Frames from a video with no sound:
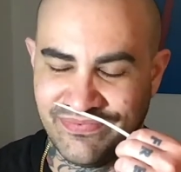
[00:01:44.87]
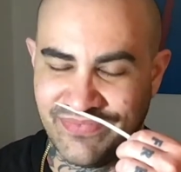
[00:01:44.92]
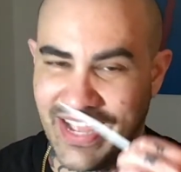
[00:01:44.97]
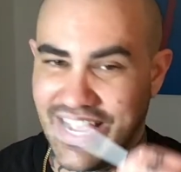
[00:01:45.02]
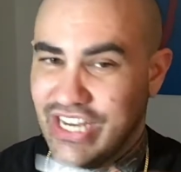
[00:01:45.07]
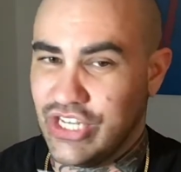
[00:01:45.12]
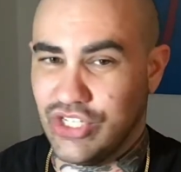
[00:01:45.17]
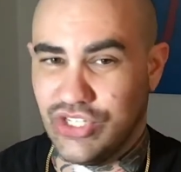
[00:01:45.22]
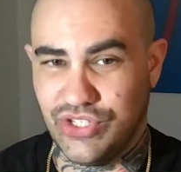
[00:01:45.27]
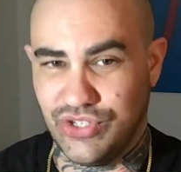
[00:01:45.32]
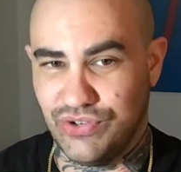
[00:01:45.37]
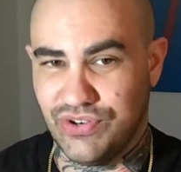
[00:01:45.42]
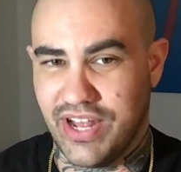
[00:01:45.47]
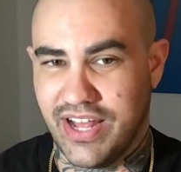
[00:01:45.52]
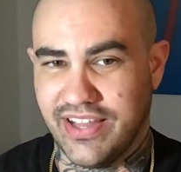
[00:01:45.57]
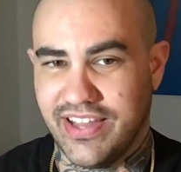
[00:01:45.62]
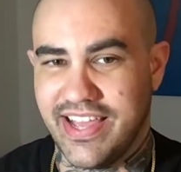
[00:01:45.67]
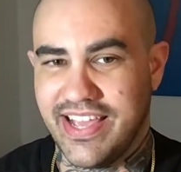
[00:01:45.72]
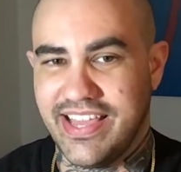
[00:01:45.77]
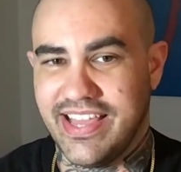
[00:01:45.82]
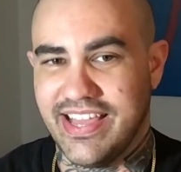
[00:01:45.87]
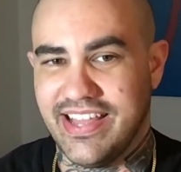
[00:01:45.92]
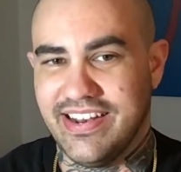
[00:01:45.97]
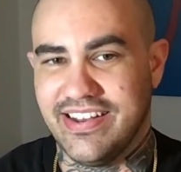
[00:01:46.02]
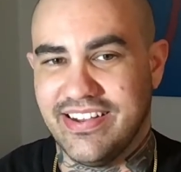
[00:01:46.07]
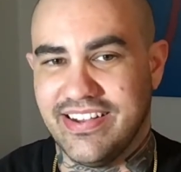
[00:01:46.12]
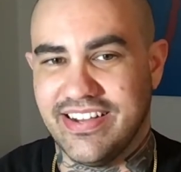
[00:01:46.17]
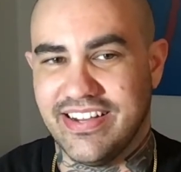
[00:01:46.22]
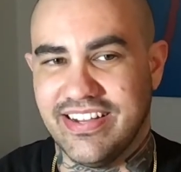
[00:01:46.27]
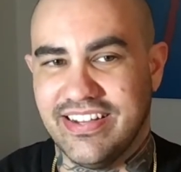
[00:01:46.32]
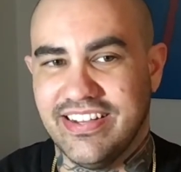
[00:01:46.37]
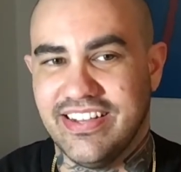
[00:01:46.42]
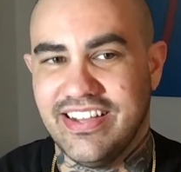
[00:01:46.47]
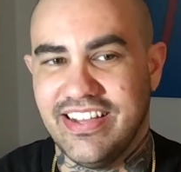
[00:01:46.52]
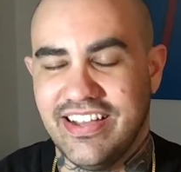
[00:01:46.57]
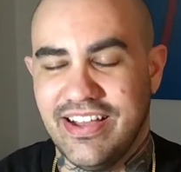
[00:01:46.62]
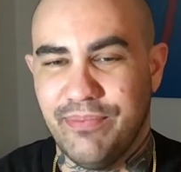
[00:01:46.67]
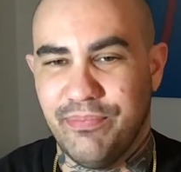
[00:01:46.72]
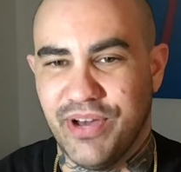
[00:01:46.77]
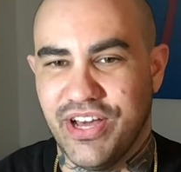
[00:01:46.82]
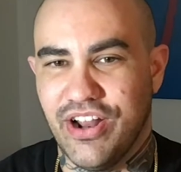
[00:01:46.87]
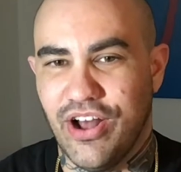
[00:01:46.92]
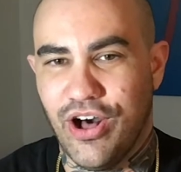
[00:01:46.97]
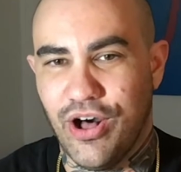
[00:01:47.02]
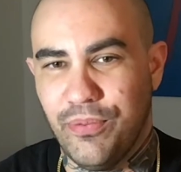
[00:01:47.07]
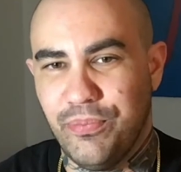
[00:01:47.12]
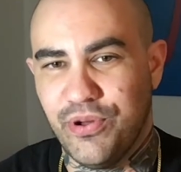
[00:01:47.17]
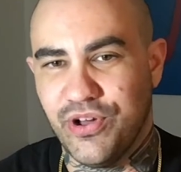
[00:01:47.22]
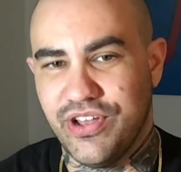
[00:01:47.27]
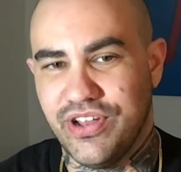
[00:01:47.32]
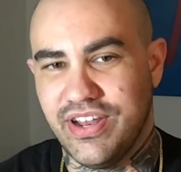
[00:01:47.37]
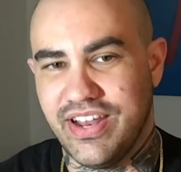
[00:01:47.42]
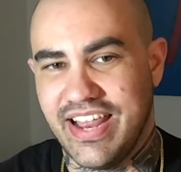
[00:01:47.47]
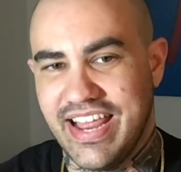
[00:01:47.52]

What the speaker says: I just do not like it. But I'll put